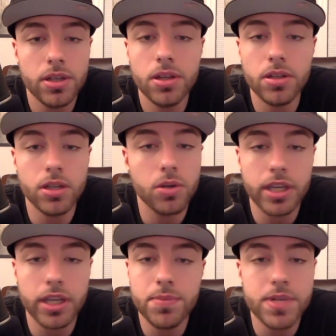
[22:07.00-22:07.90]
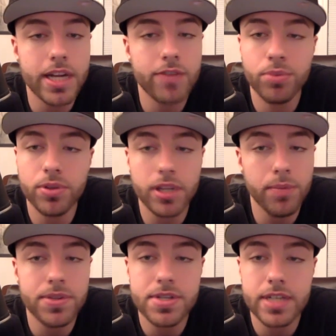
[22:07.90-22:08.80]
Lil' Kims. They never put them
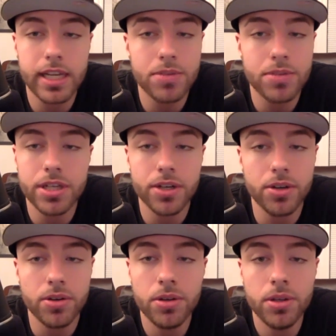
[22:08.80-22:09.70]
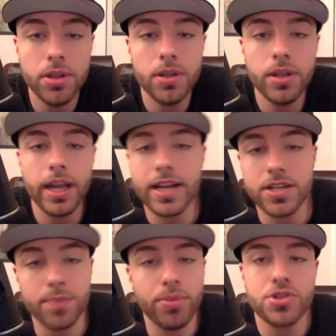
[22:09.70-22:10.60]
in the same tier as
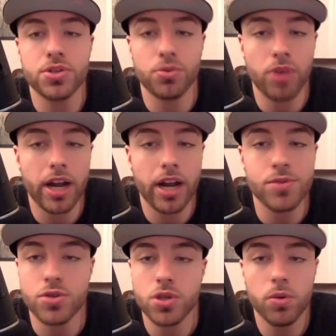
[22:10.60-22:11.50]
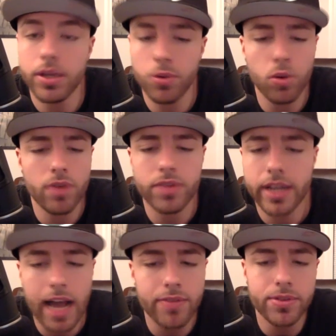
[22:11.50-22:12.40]
a Busta Rhymes or someone, whoever they'd
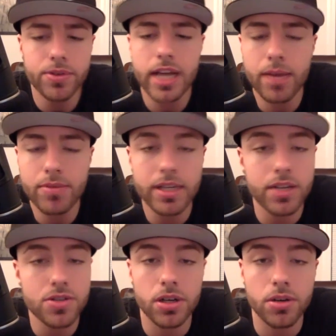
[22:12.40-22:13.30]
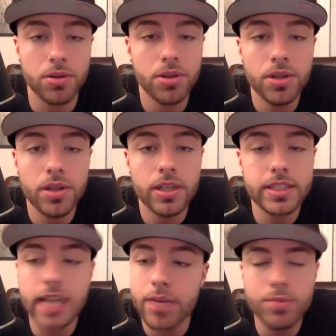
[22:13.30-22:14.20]
have in their top 10. So it's
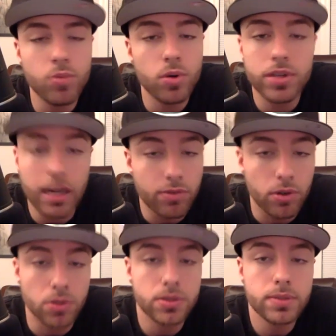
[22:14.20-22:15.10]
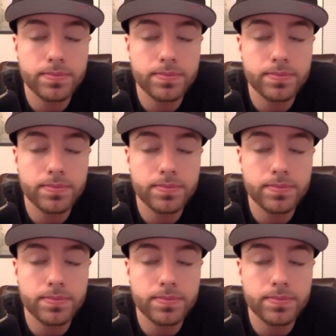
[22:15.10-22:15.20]
got to be more diverse.